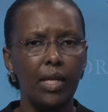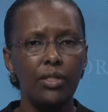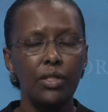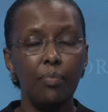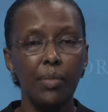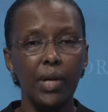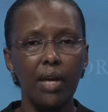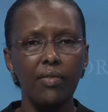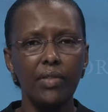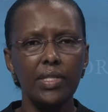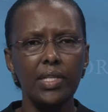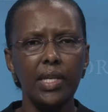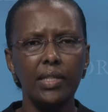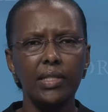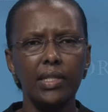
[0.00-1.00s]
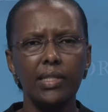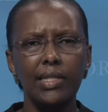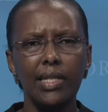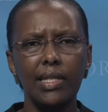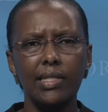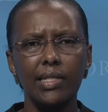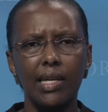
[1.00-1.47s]
the private sector
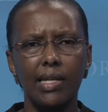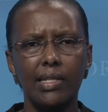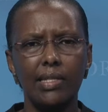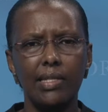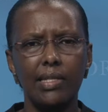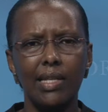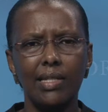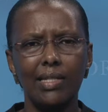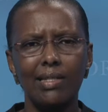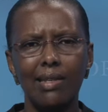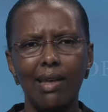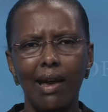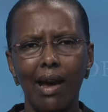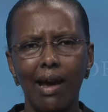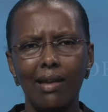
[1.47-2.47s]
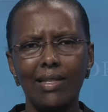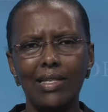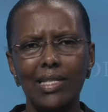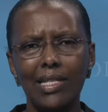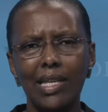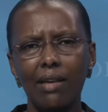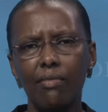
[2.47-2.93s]
tells us that there are a
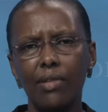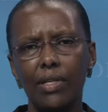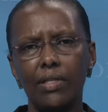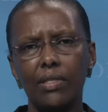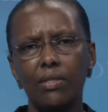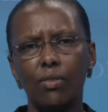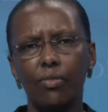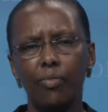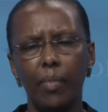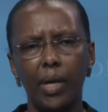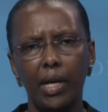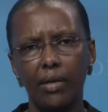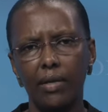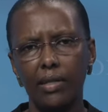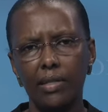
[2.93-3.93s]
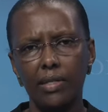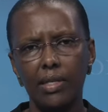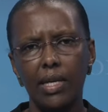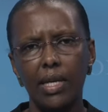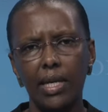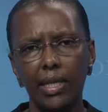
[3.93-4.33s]
series of barriers